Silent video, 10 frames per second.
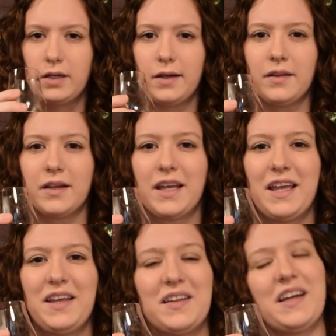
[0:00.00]
And then I
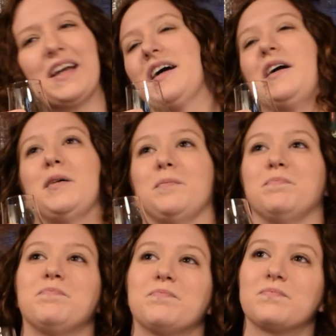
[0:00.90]
get like,
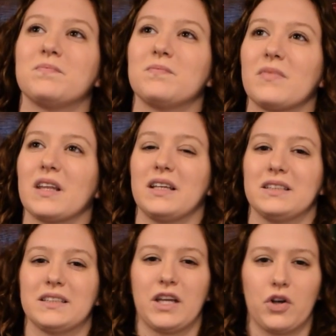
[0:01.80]

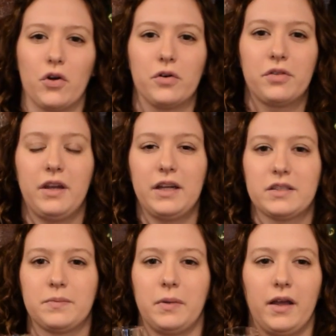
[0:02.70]
it's like an
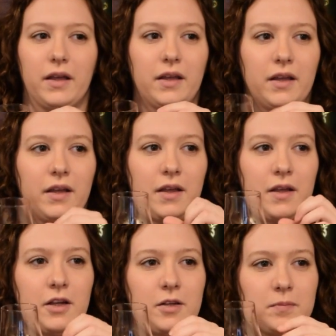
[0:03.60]
earthiness, but
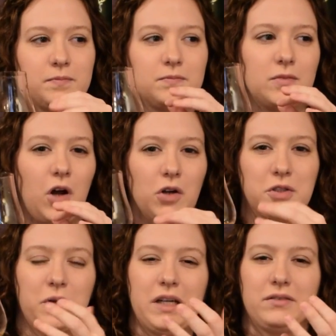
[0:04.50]

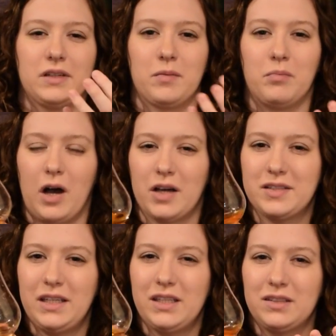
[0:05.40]
also kind of like
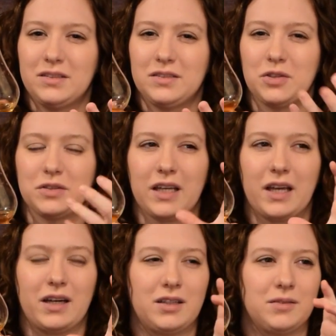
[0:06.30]
mossy. So it's like
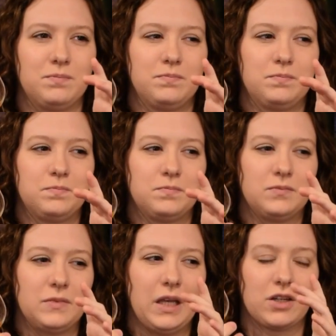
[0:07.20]
a
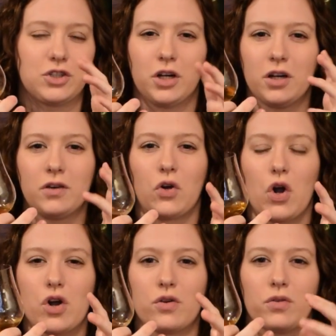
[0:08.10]
chunk of
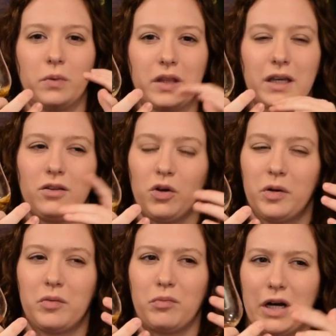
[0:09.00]
earth with like a little
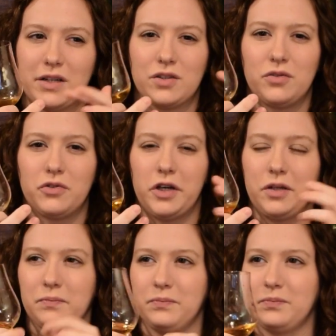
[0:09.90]
bit of moss over
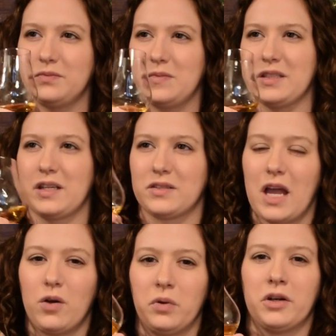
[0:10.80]
it. It sounds
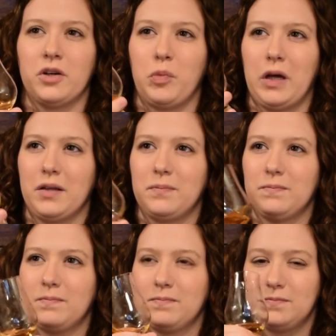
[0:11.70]
kind of weird, but
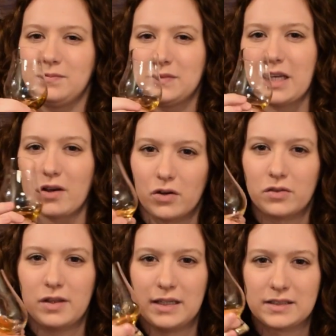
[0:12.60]
it's like
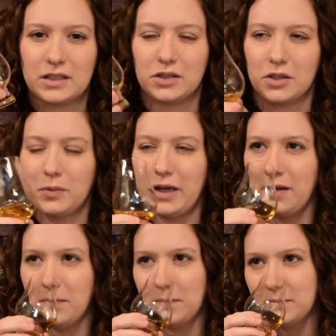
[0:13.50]
earthiness in a good way.